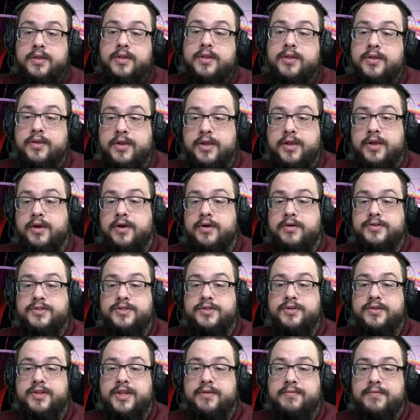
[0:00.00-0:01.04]
you can go
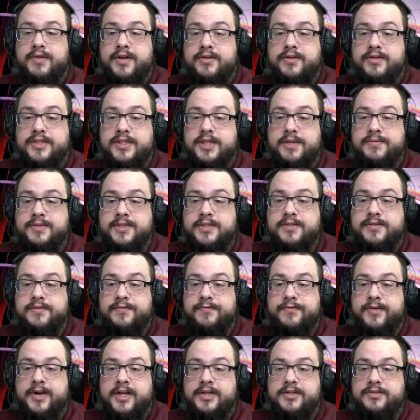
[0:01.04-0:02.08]
to the Windows Subsystem
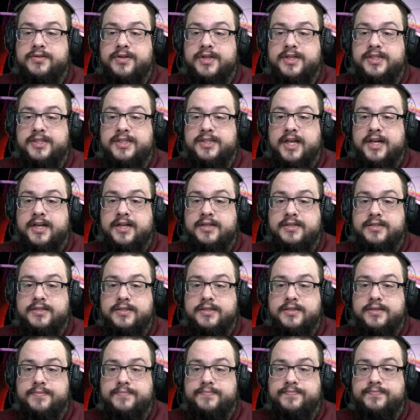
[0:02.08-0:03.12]
for Android
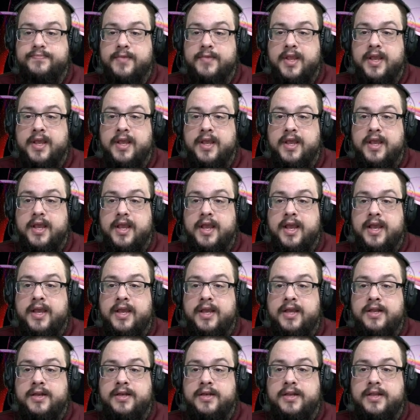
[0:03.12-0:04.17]
settings,
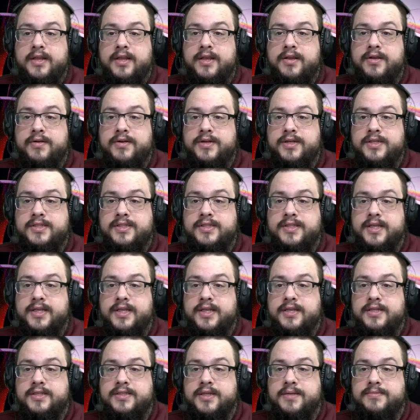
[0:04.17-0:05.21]
and here is
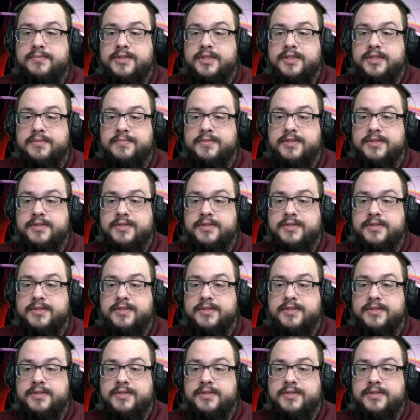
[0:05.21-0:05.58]
the subsystem